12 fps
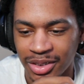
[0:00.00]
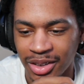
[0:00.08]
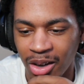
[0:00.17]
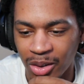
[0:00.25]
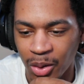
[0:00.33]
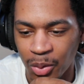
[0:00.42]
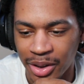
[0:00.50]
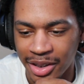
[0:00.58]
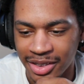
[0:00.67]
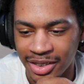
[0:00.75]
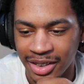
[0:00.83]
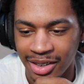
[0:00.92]
I don't know what
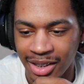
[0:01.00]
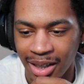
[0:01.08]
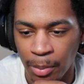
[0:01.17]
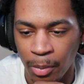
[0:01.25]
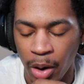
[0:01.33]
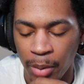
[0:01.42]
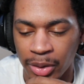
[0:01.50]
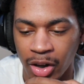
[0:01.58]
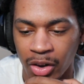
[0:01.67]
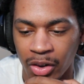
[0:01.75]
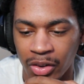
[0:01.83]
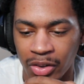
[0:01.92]
this is. It look like a Barbie
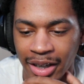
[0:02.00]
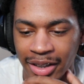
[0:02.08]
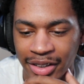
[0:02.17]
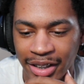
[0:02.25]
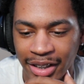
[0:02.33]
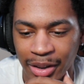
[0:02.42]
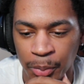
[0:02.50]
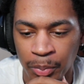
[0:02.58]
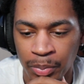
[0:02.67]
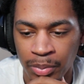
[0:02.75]
doll like thing.